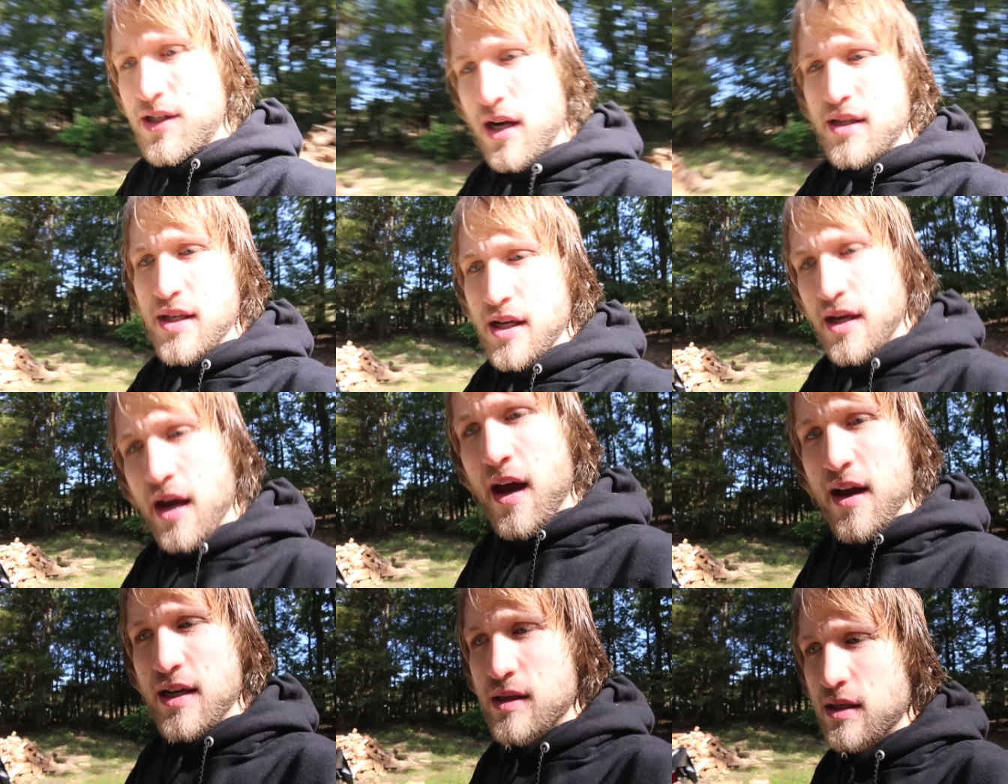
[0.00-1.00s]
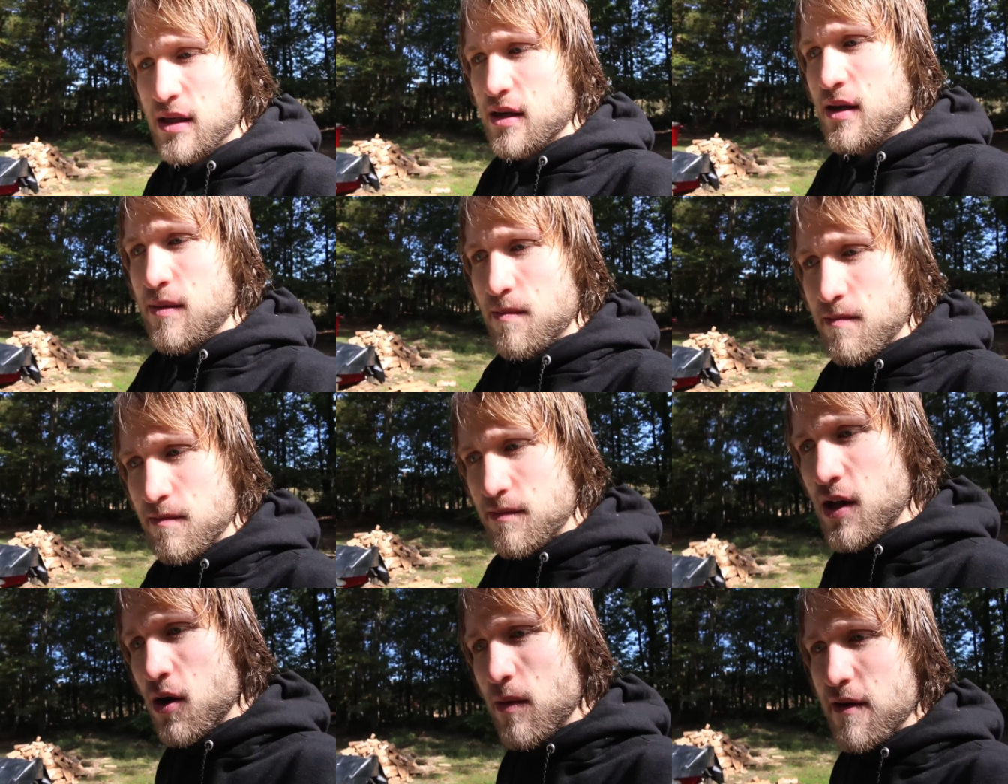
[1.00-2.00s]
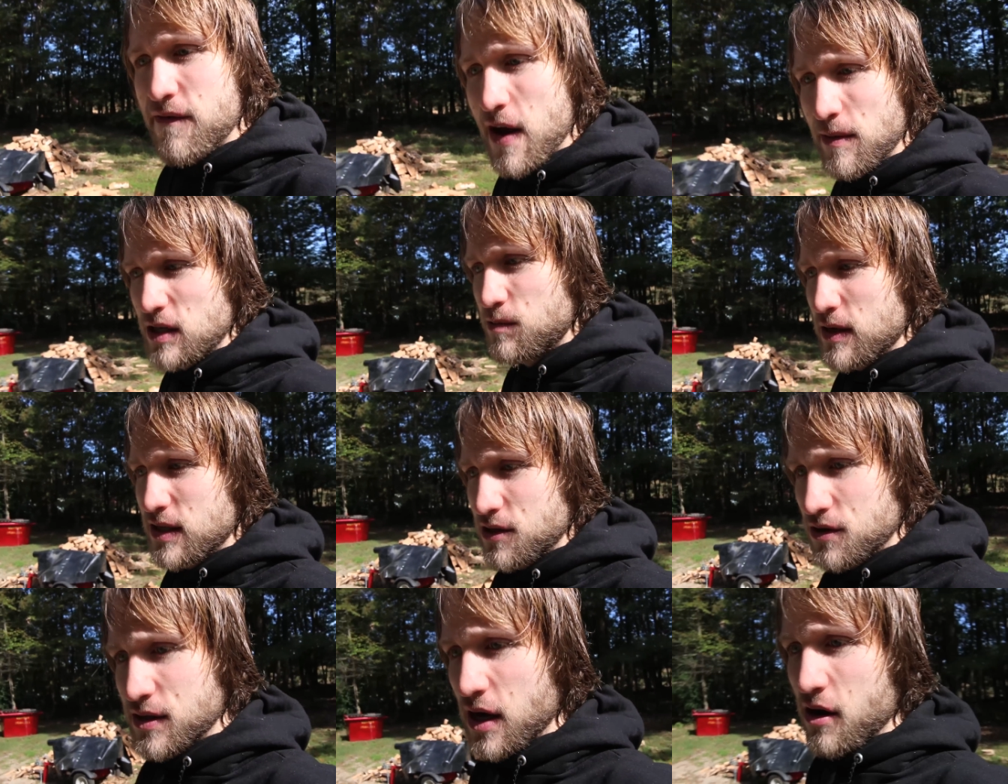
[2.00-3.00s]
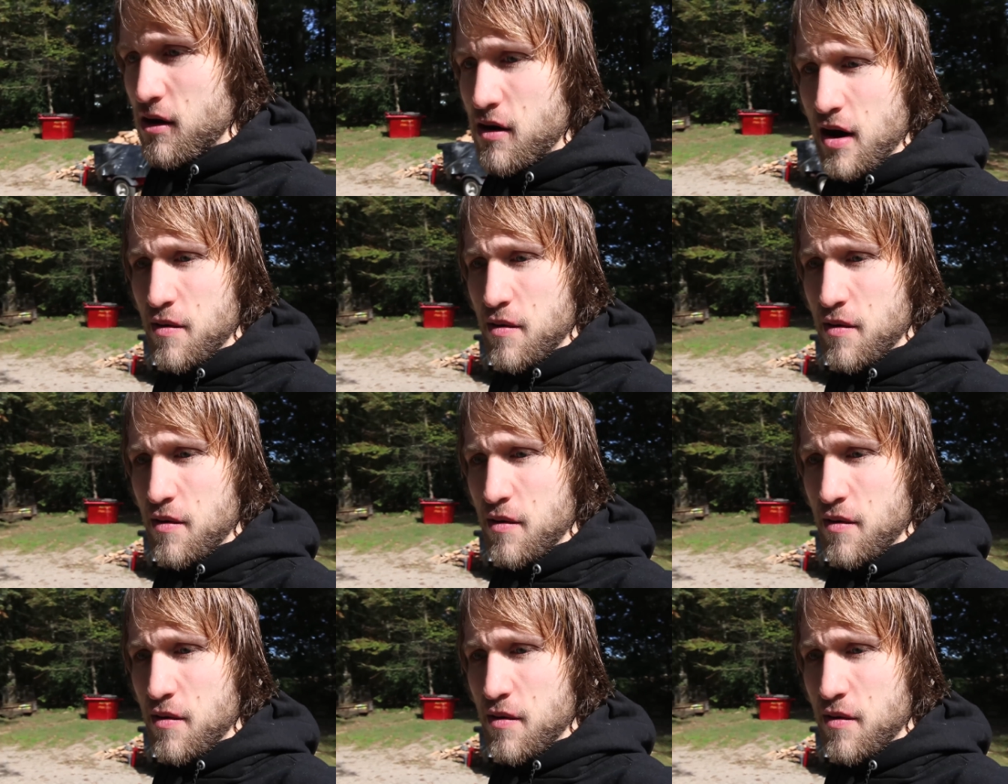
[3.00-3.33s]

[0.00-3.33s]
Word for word: Jesse has, you know, my family's best interest at heart.